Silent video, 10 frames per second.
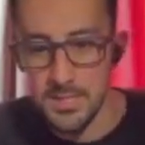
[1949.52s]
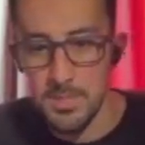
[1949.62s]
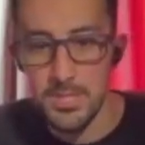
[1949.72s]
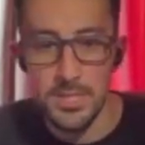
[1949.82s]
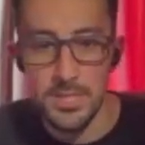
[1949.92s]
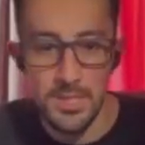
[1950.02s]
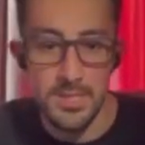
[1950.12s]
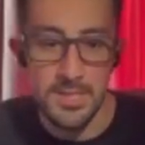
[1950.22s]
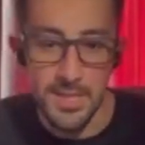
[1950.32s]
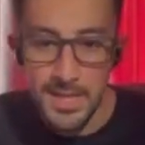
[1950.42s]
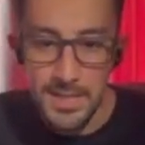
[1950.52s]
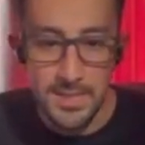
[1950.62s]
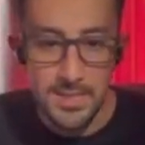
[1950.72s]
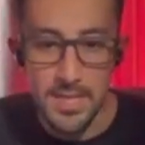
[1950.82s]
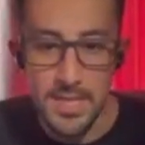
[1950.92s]
image and in his
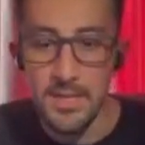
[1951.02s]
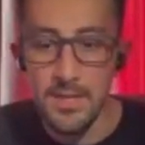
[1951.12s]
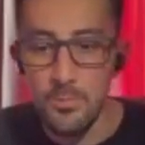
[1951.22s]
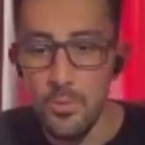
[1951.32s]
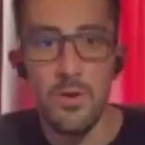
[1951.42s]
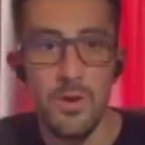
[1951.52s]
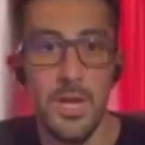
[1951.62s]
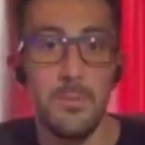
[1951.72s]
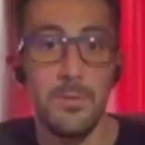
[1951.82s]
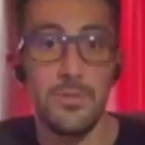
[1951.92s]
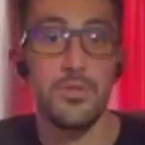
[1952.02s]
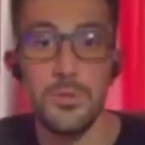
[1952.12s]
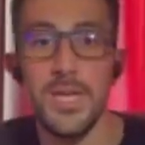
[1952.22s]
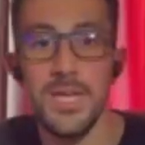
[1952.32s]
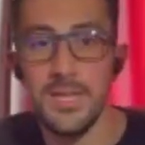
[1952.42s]
likeness, that we are able to
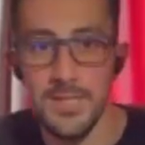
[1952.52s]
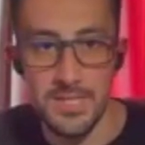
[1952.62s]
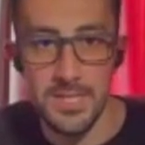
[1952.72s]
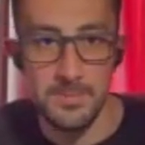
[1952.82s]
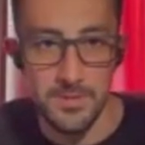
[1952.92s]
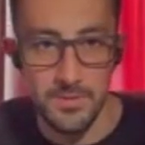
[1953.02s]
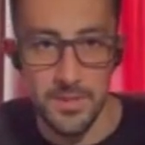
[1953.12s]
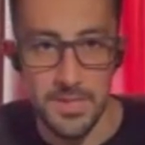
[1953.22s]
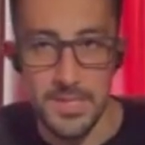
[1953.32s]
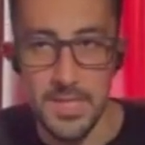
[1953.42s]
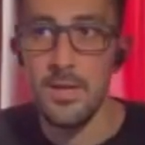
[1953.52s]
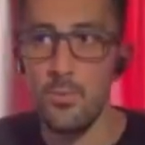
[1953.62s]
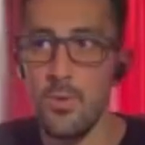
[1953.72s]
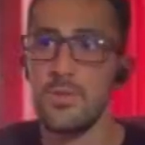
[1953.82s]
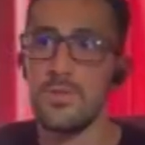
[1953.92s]
create these types of things. And I
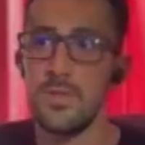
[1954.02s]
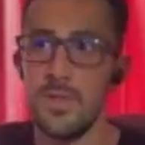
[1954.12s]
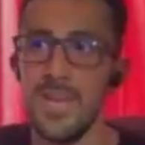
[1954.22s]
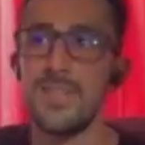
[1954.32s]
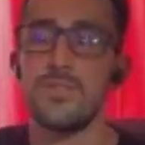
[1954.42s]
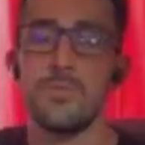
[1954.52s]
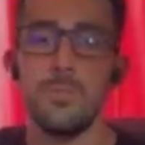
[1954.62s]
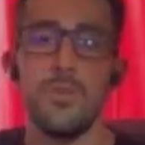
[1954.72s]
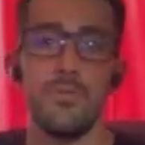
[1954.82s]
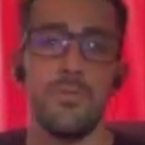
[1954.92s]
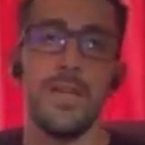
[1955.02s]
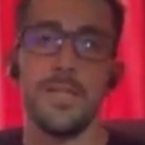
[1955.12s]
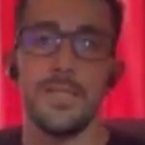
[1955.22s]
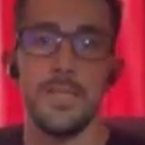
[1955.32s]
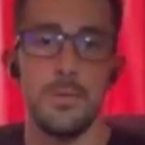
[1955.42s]
want that to be
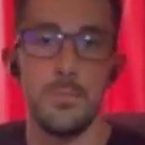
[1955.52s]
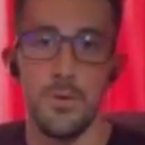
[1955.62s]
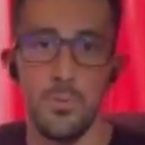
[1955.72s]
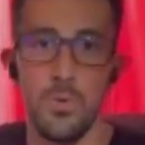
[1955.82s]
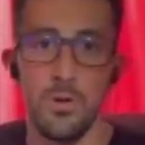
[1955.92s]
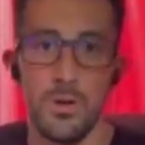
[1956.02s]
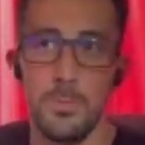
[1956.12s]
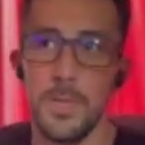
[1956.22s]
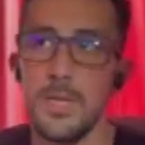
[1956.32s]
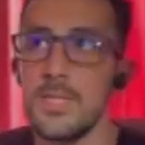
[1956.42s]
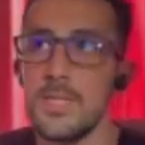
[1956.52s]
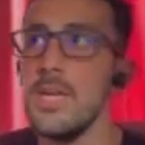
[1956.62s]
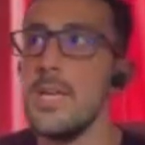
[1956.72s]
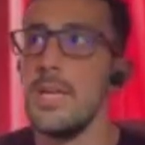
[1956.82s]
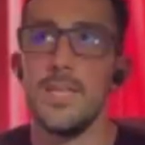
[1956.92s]
reflected in my work, because
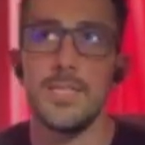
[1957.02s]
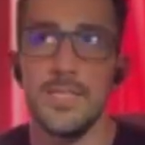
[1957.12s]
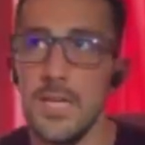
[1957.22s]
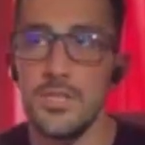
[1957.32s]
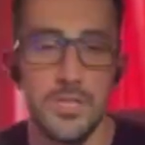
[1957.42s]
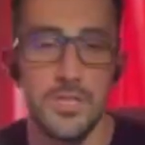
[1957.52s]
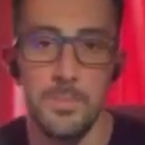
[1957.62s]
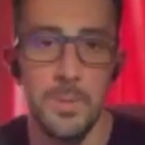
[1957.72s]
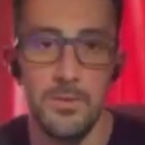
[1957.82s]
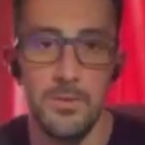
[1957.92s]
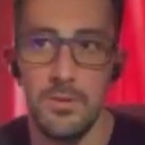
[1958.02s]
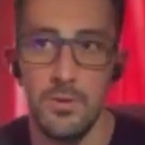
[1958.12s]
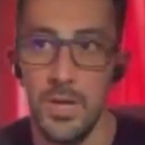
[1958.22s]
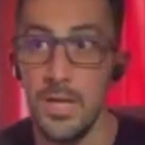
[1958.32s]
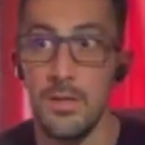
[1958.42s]
it's not just about,
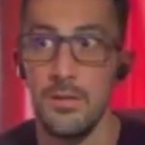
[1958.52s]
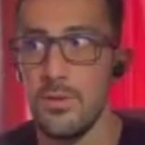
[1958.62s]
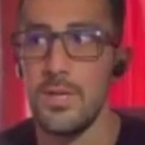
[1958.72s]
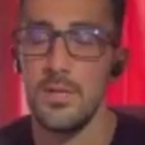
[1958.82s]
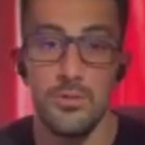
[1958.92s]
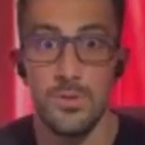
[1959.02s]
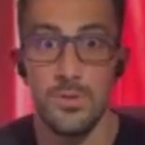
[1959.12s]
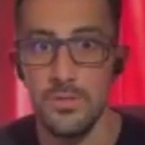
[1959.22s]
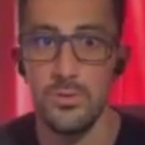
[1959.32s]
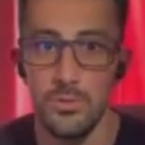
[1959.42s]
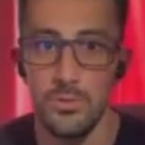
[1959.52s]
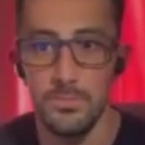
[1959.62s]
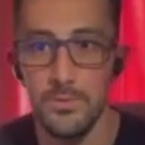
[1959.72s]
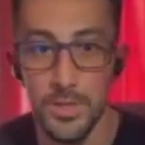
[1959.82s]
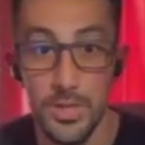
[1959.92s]
hey, look, I drew this cool
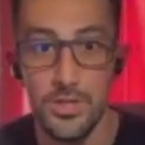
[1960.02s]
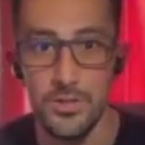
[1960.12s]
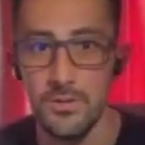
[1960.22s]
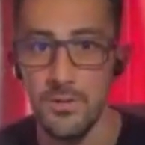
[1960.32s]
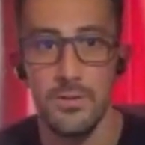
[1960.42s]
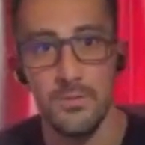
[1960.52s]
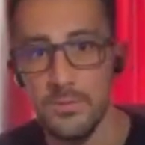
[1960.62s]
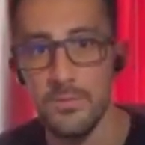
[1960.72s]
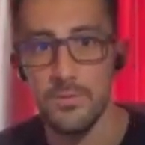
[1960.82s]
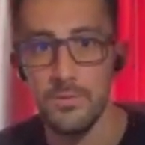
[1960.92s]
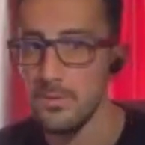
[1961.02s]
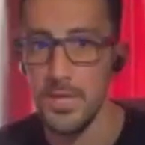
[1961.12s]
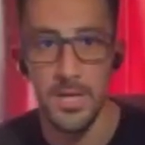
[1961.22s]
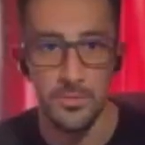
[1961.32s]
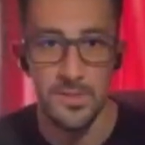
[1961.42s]
creature,
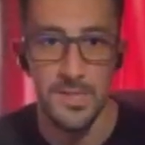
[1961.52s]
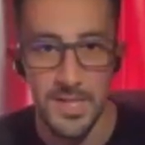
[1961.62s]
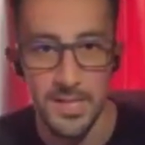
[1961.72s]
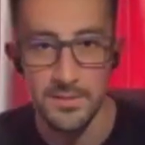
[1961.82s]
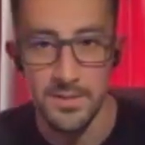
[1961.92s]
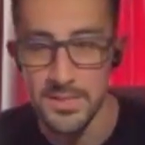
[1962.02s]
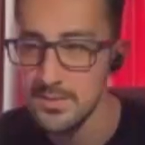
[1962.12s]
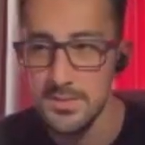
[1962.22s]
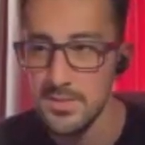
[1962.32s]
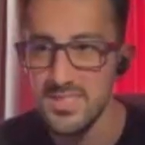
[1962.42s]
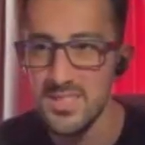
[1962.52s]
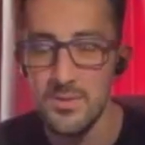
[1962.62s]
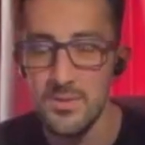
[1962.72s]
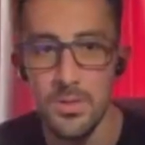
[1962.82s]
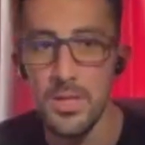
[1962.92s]
look how detailed it is. That's
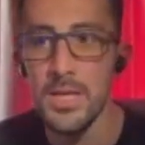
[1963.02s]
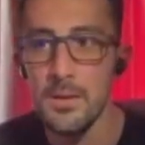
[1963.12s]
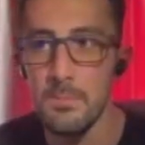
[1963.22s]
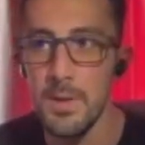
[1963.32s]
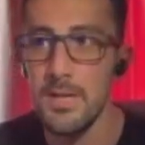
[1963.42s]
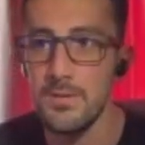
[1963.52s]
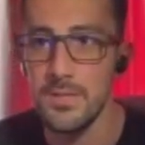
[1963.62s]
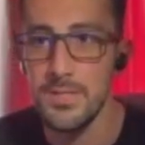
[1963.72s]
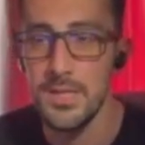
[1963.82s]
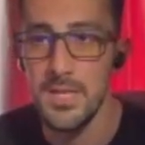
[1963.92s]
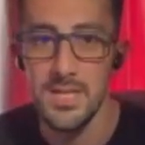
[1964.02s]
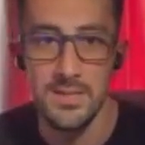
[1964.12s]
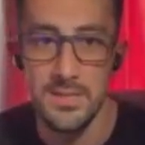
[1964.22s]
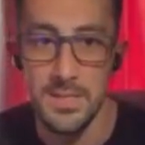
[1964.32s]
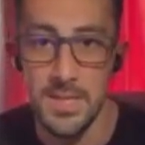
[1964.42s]
not what matters at the
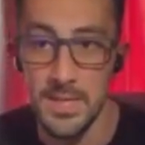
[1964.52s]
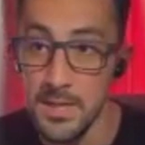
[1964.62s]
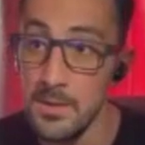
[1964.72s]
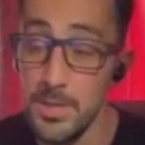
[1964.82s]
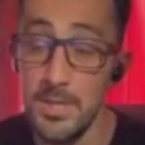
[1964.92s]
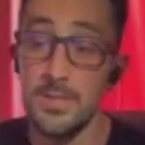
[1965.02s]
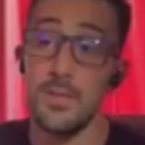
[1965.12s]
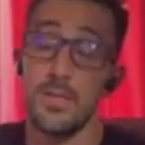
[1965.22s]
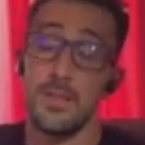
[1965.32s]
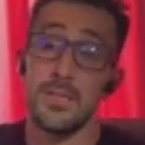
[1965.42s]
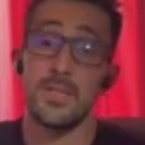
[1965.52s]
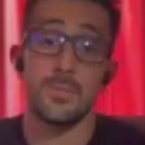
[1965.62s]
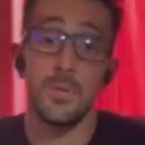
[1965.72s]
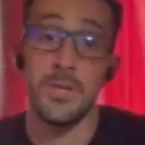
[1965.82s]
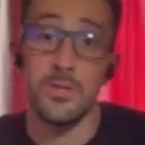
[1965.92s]
end of the day, because
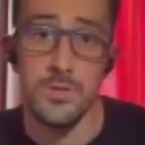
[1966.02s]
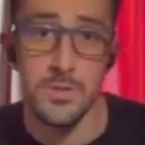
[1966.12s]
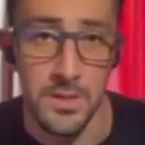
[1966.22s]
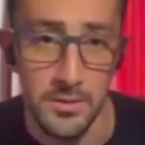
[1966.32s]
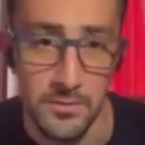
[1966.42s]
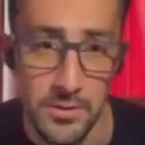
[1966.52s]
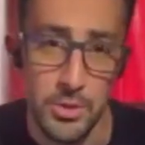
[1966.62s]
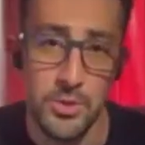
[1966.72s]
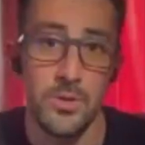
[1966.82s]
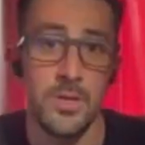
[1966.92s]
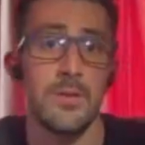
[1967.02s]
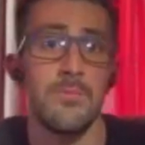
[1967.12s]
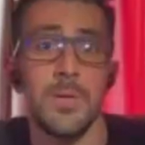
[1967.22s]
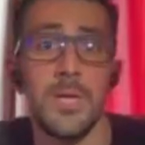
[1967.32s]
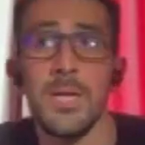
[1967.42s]
that's what I used to think for the majority
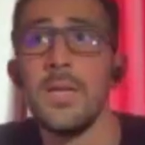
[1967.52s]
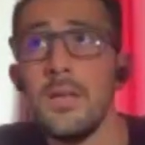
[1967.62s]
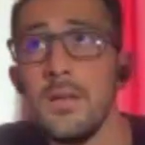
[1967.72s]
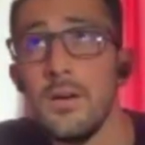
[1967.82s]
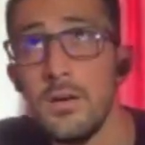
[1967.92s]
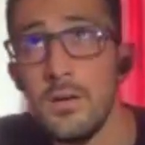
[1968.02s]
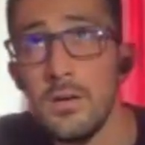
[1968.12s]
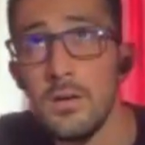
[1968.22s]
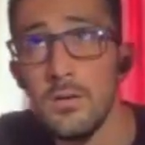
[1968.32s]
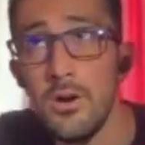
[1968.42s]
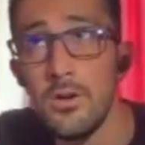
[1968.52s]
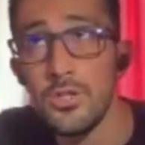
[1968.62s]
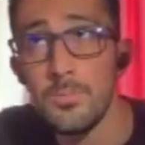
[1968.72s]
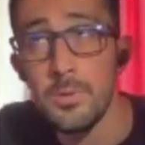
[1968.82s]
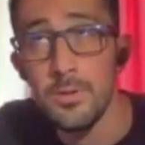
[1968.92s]
of my
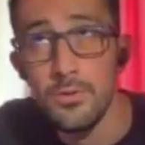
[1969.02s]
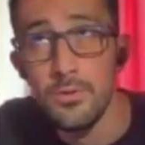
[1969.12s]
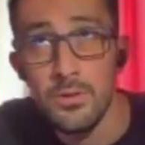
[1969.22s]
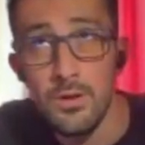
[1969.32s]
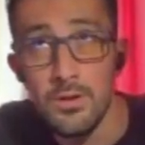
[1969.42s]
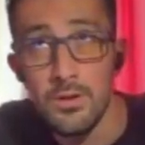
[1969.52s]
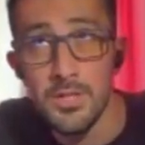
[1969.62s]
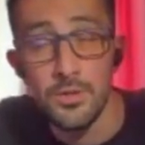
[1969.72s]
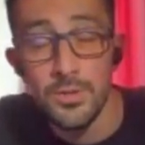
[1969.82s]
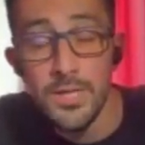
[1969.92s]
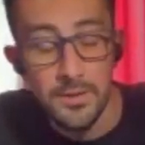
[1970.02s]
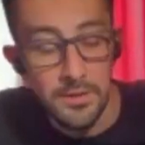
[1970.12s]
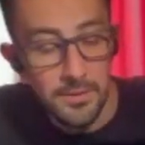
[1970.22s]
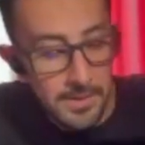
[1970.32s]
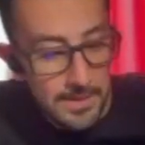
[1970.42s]
entrepreneurial art
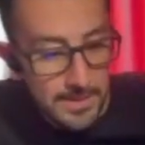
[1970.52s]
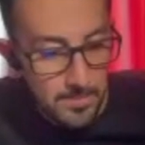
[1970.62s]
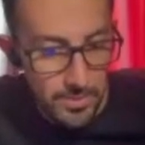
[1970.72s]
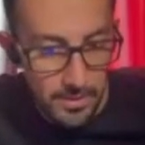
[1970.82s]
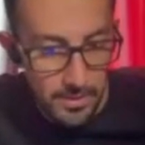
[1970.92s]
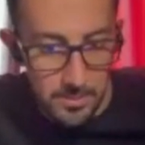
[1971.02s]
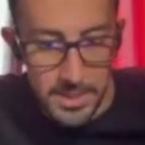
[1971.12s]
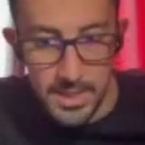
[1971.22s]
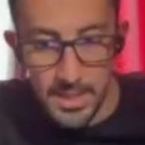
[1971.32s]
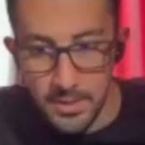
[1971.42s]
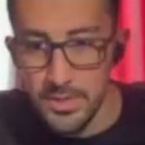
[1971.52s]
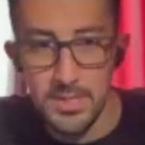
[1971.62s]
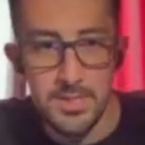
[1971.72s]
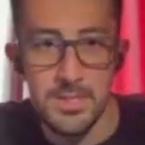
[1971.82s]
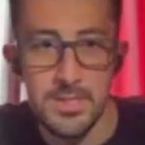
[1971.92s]
career. But
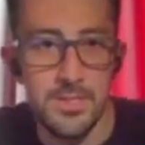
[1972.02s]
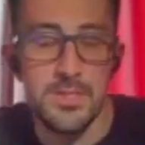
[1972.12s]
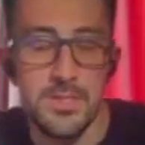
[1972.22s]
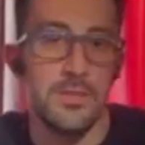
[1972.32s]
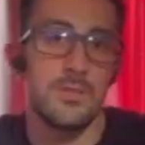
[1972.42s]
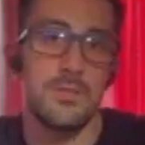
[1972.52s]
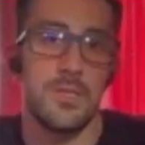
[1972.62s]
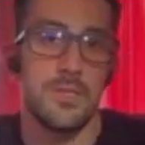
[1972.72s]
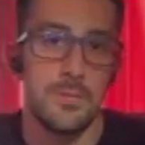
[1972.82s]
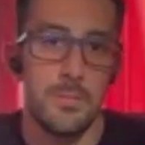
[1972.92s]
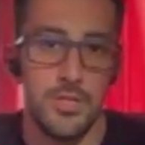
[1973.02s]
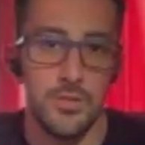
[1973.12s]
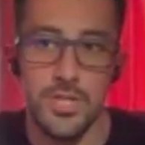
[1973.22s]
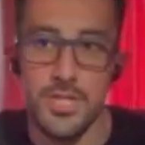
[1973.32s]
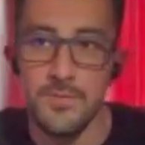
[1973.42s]
nowadays, it's just there's a
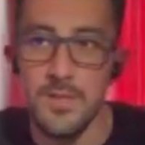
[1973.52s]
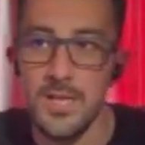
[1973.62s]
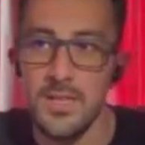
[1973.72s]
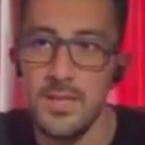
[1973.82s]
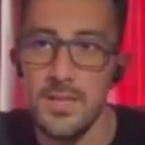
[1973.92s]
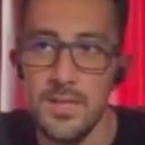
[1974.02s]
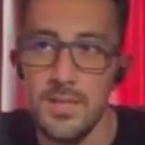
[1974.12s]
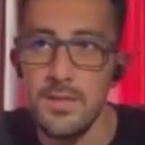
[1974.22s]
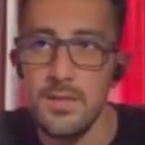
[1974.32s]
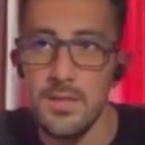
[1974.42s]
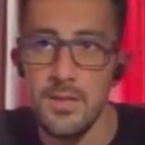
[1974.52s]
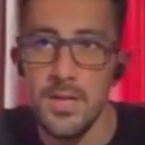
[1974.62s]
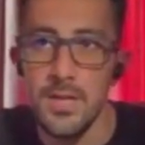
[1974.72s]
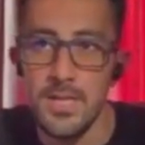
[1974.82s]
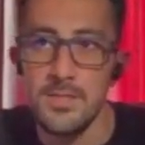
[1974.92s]
major shift, and I think that
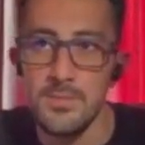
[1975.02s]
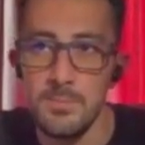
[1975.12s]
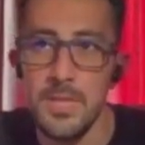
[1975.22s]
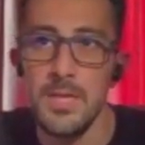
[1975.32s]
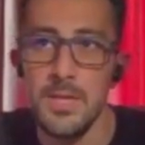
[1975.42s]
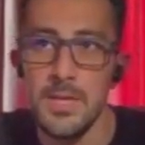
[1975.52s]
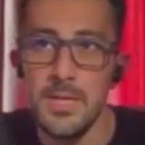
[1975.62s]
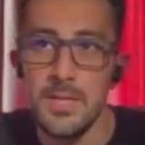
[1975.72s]
there has to be